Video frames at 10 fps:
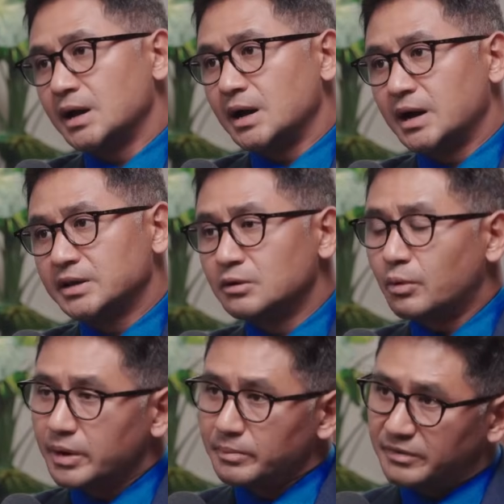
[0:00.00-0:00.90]

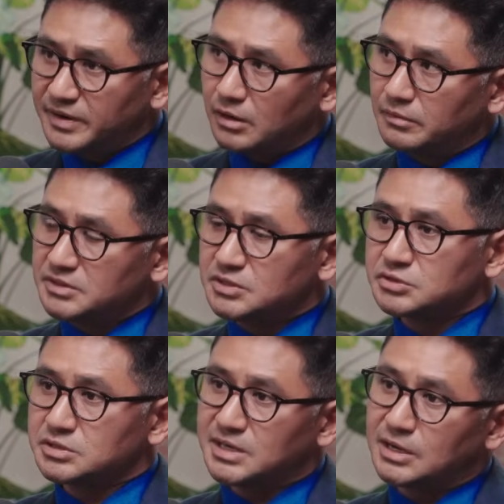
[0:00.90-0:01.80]
Warren Buffett always
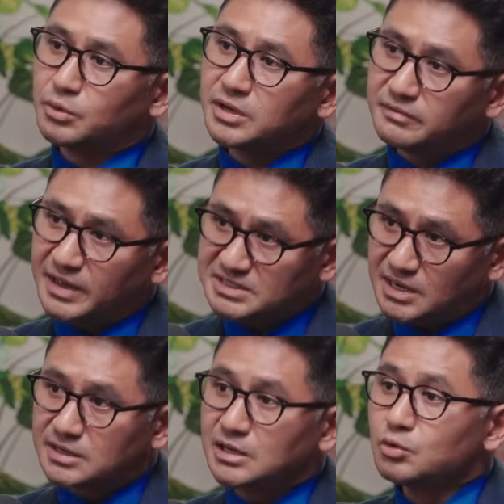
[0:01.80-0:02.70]
used to say, don't invest
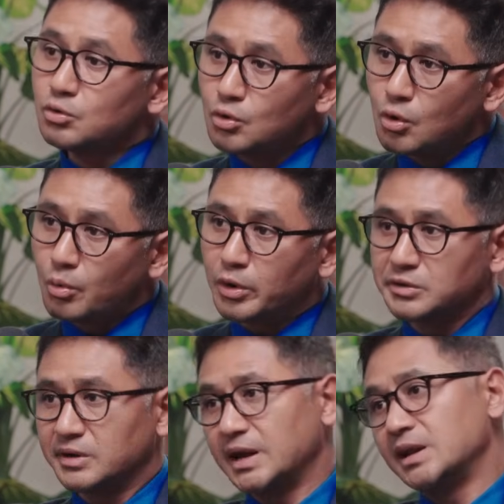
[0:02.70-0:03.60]
until you know
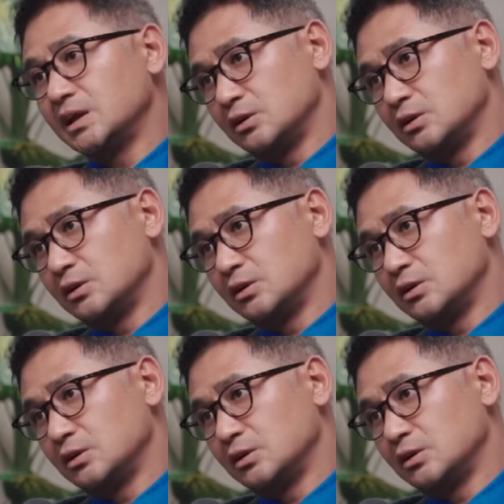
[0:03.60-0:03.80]
what you're getting